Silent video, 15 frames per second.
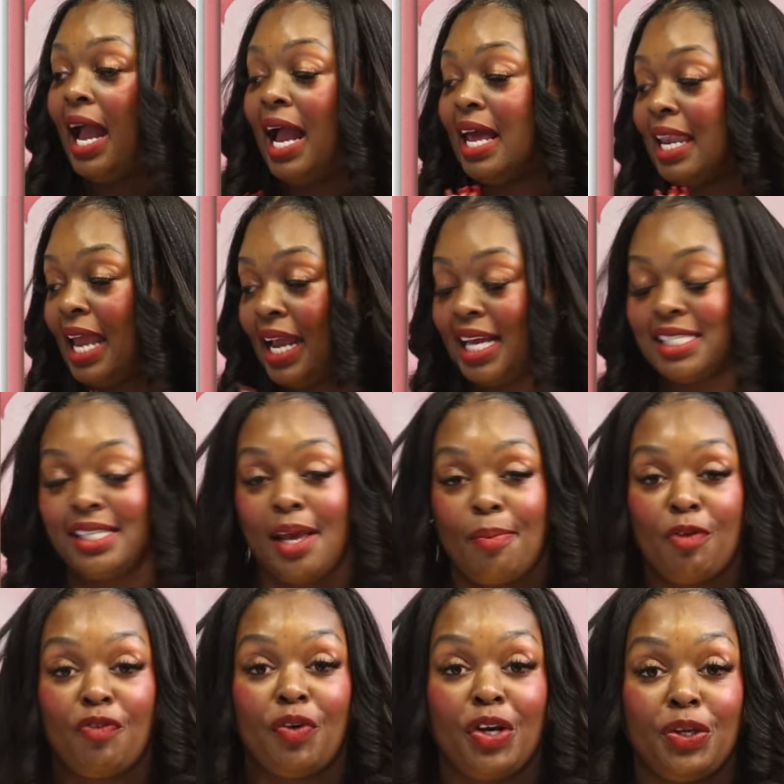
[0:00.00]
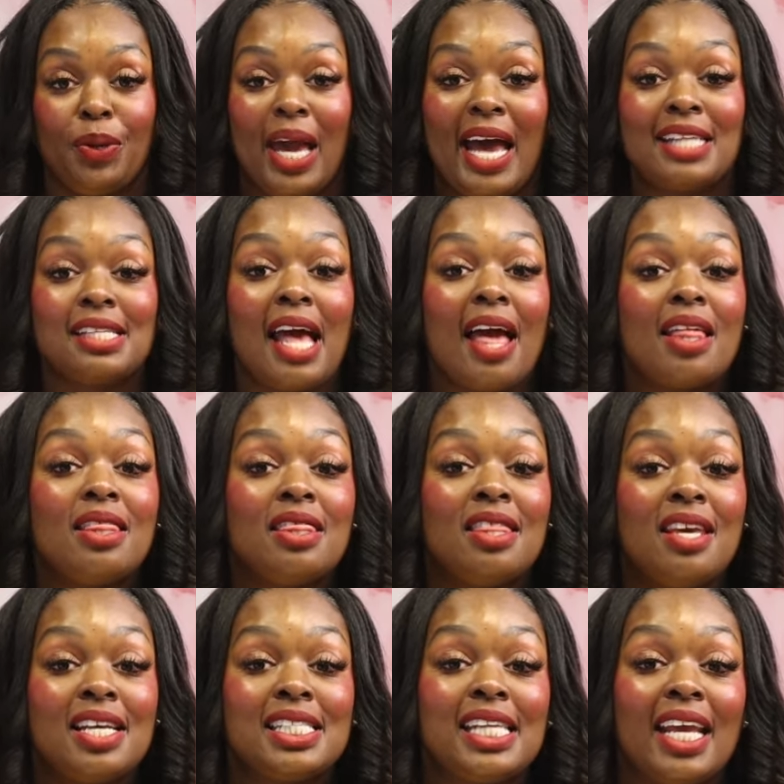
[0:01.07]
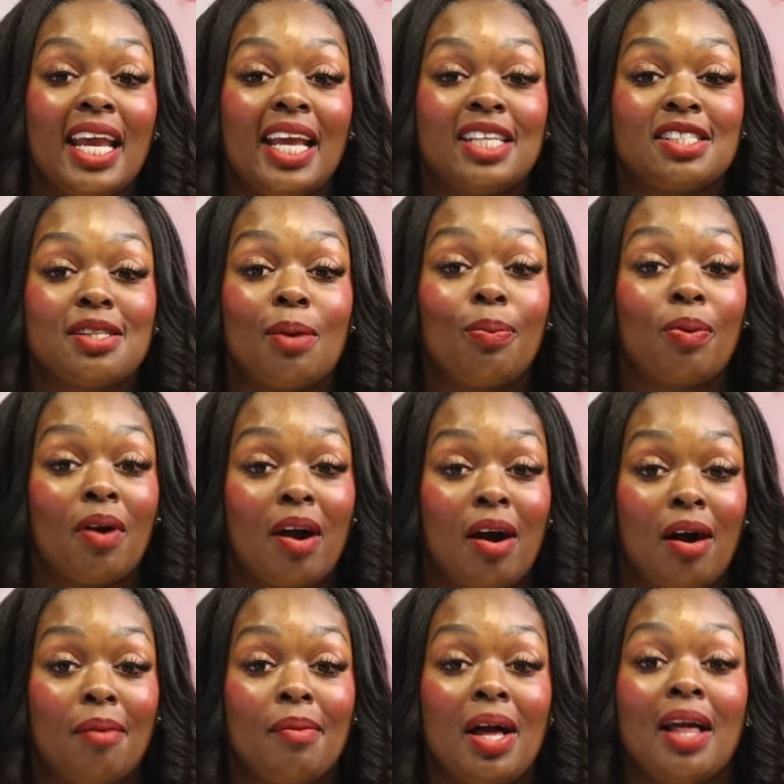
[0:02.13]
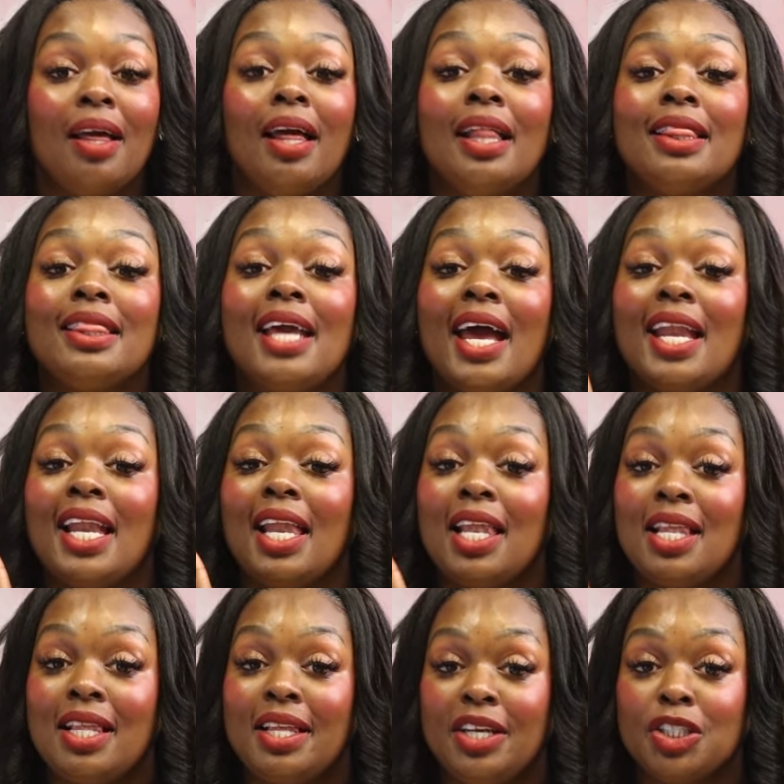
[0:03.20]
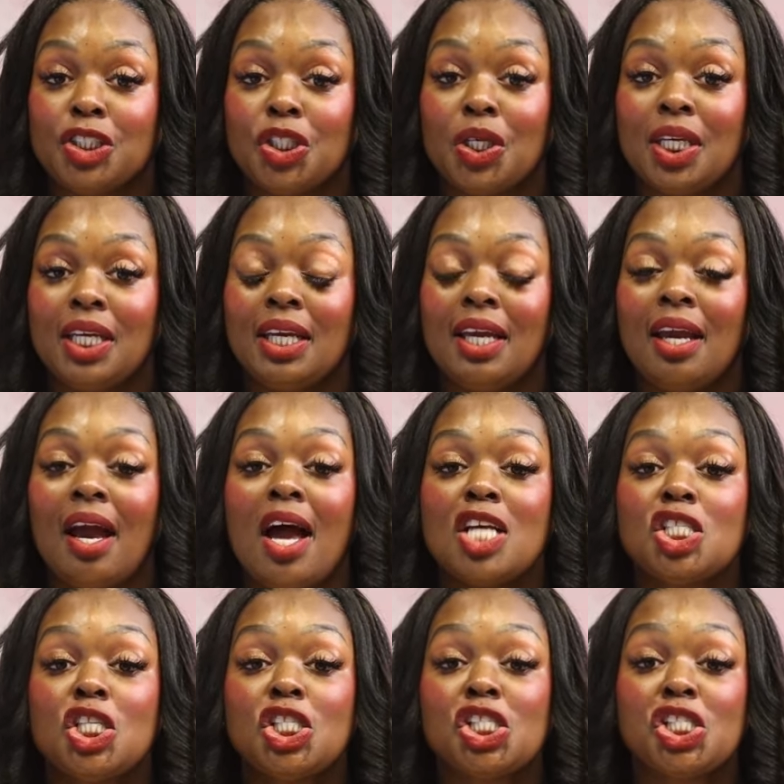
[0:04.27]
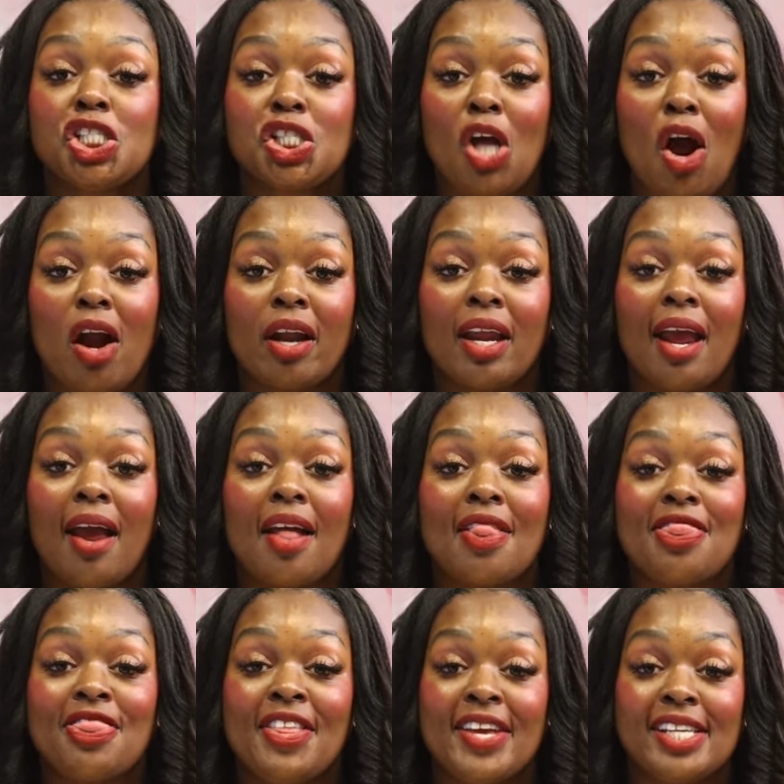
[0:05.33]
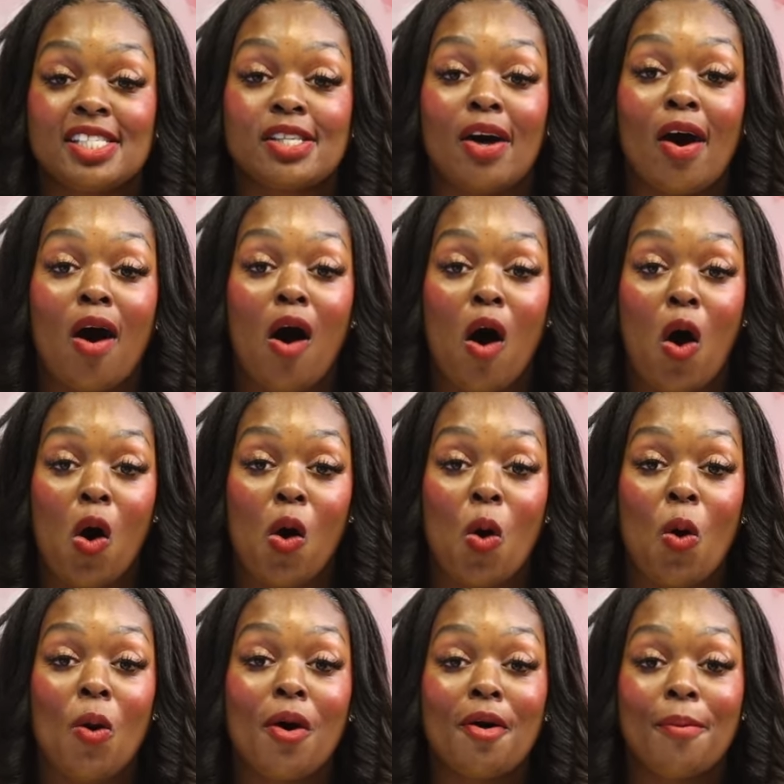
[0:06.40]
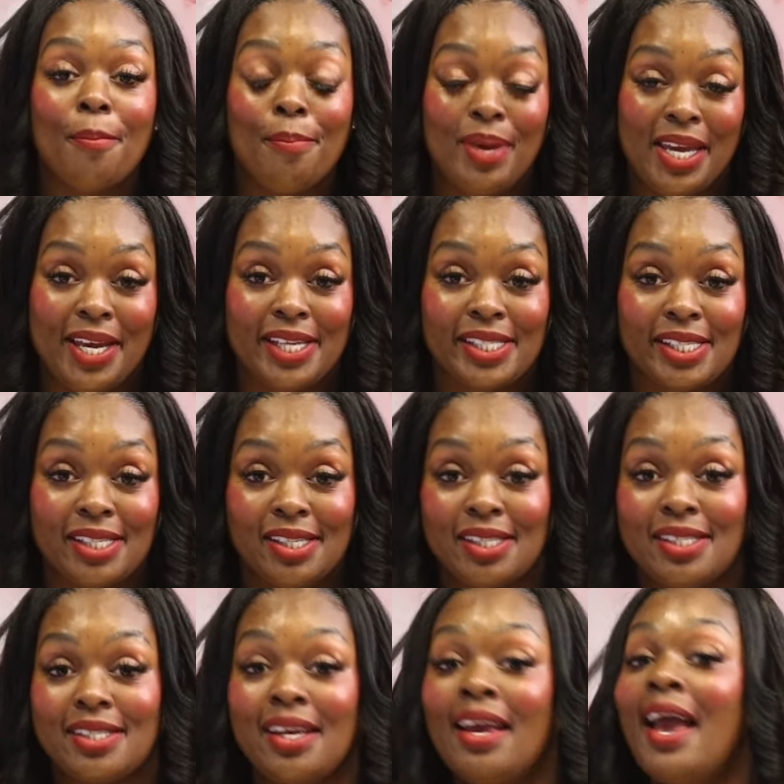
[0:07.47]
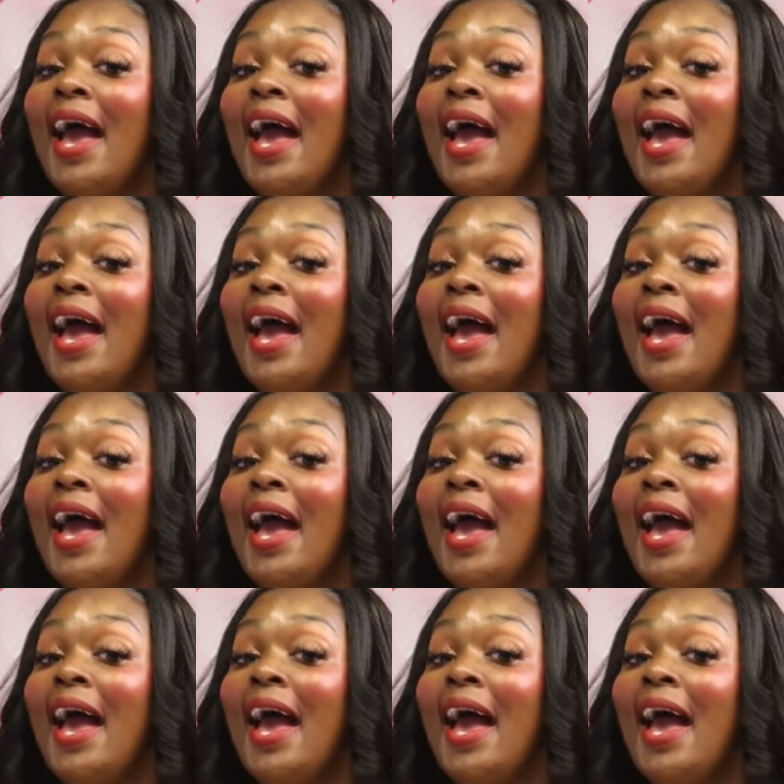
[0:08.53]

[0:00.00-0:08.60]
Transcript: And like I said before, you guys, this is the prompt that literally started this whole business.